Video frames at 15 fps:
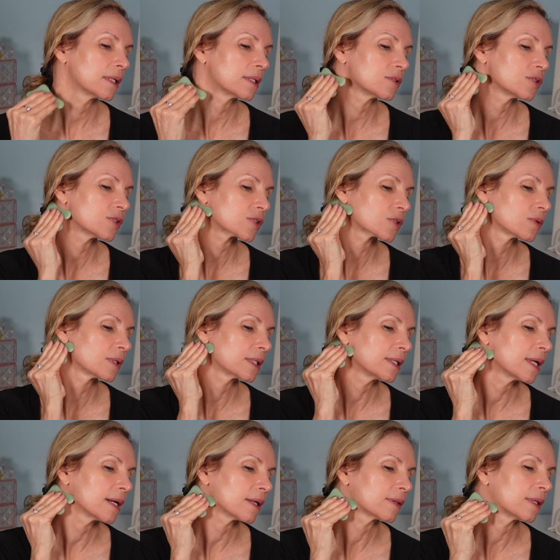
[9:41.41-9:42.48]
and just going
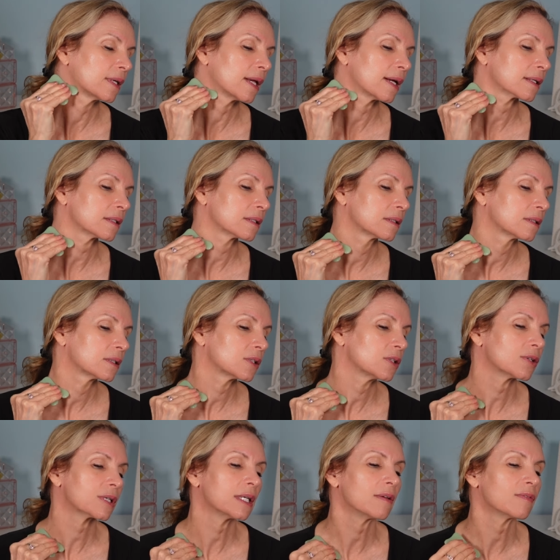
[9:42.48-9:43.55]
down the neck.
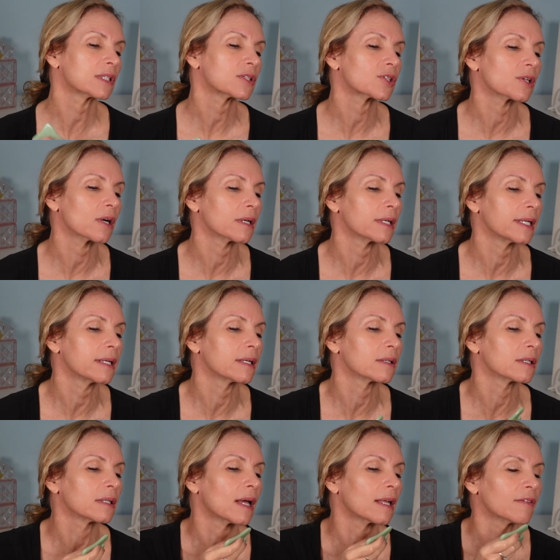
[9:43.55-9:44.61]
You can even start
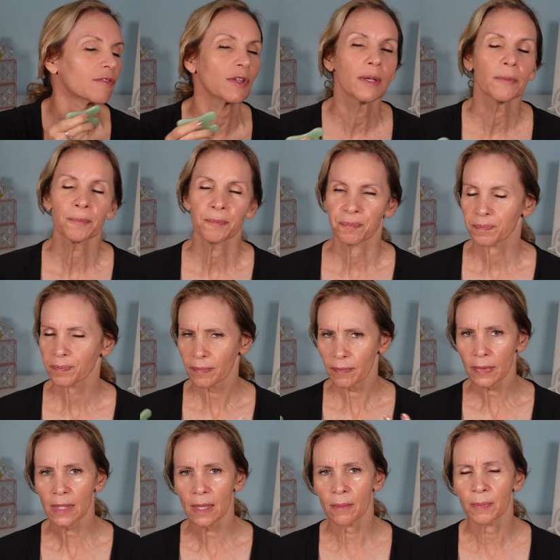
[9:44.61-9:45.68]
here. A lot of
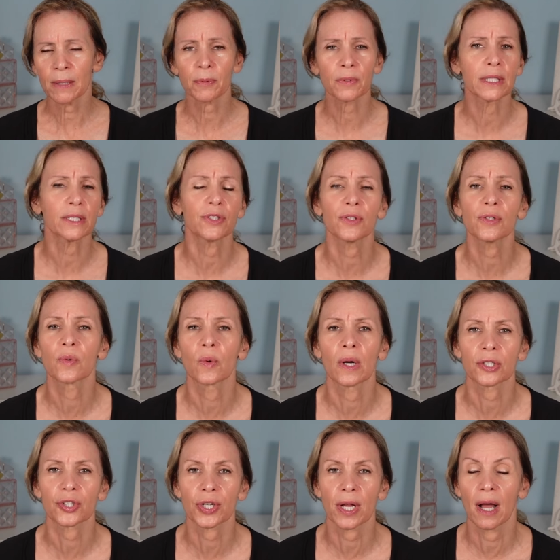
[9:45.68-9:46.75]
people that do
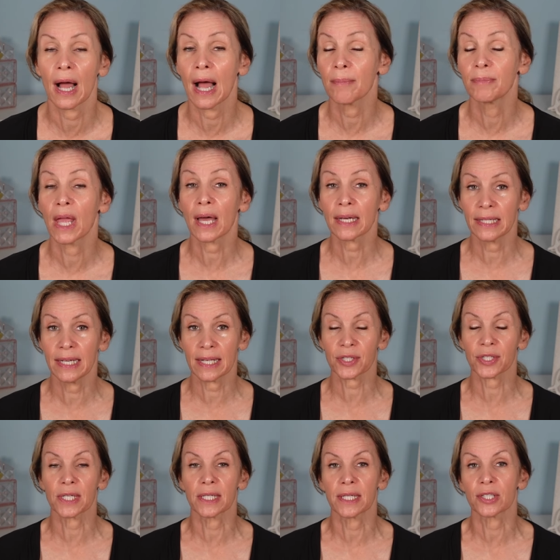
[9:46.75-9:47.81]
gua sha, I'm not an
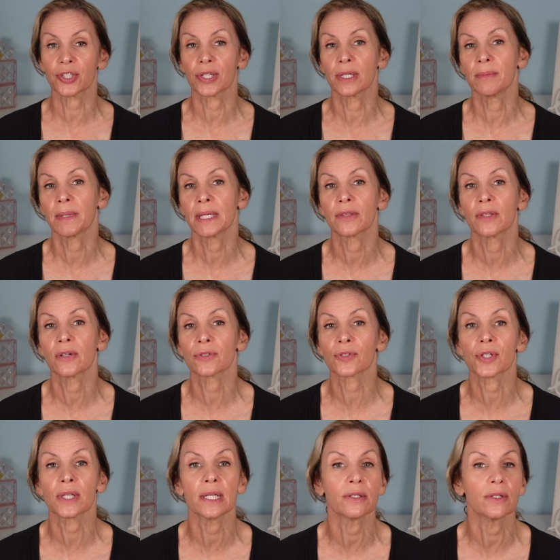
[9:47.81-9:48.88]
esthetician, but
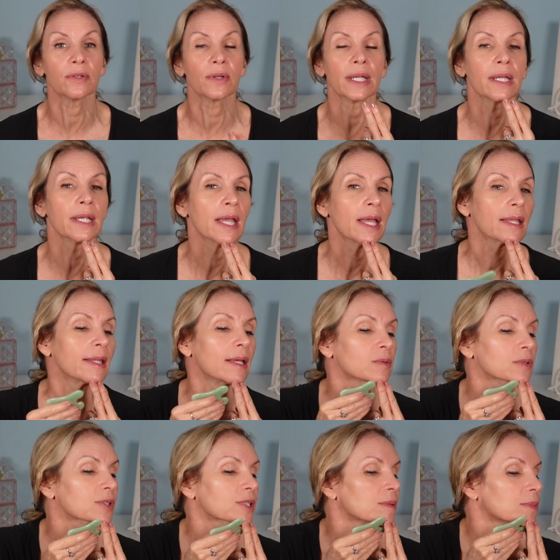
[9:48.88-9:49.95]
those that do it, they
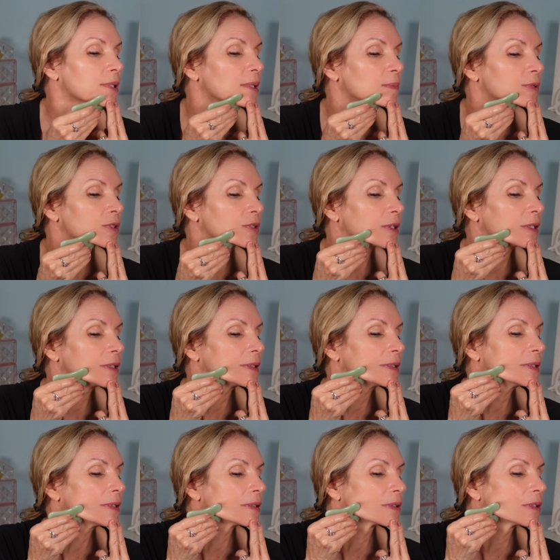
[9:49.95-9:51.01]
will sometimes start
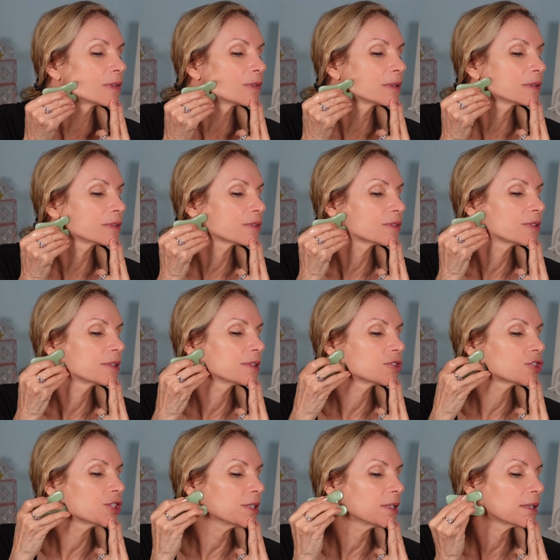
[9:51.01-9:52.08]
here, go to the
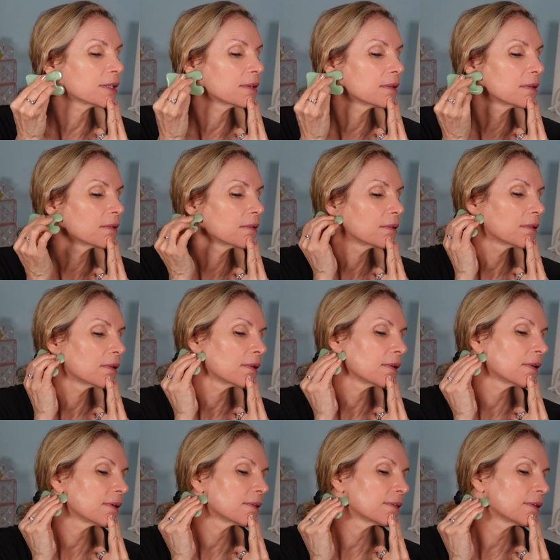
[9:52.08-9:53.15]
chin,
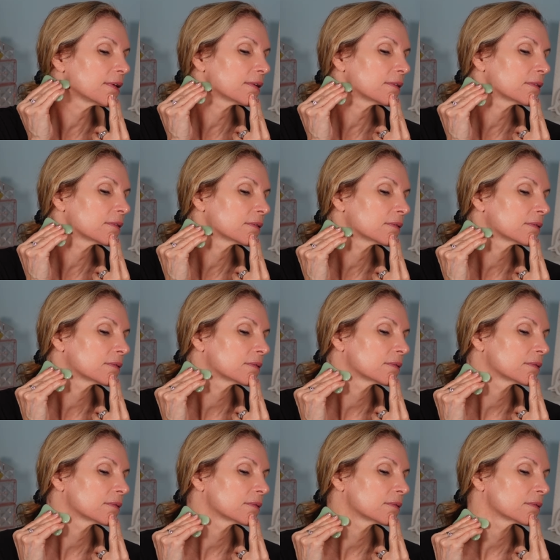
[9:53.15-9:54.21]
and then
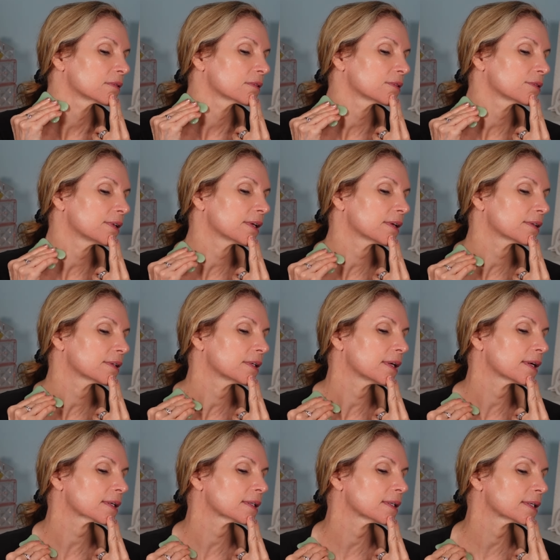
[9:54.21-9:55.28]
go down the
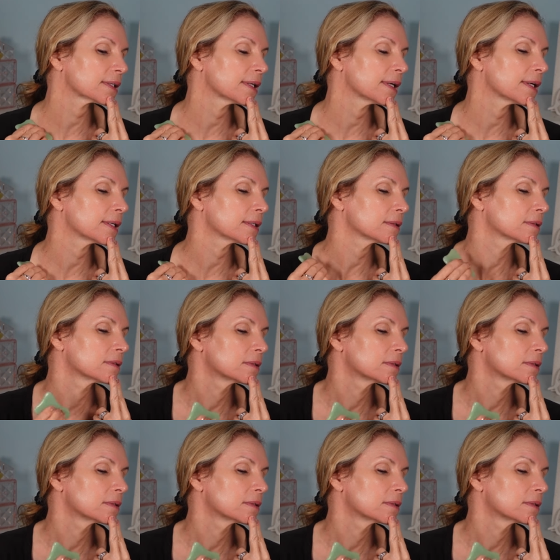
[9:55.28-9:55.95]
neck like that.